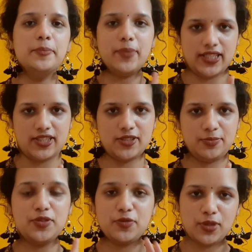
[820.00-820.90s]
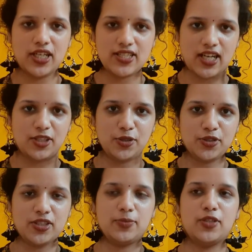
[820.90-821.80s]
But before I start
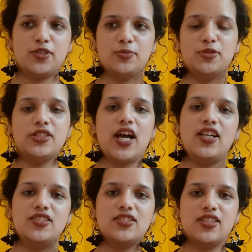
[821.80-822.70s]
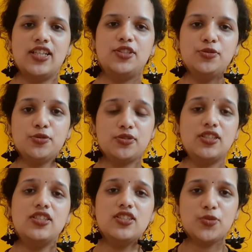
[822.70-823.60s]
talking about the books, I'll just let you know the
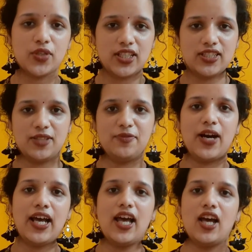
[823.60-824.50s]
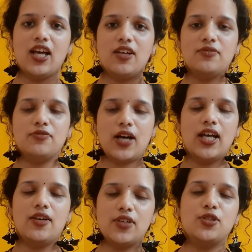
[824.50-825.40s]
reason quickly that why I have why
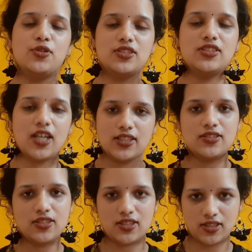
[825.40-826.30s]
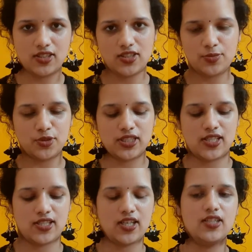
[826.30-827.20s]
have I not started reading these books
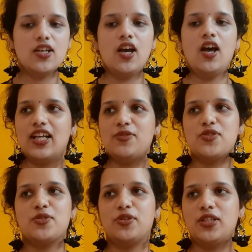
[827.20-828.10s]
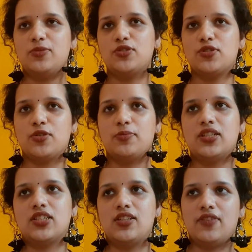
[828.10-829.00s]
as yet. I was not able to stop
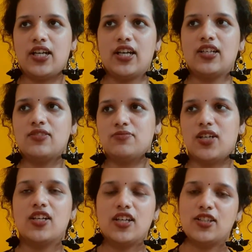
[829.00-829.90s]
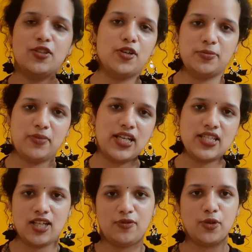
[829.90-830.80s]
myself and I again got
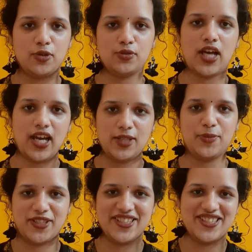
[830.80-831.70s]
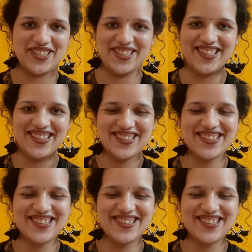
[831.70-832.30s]
myself onto the Harry Potter journey.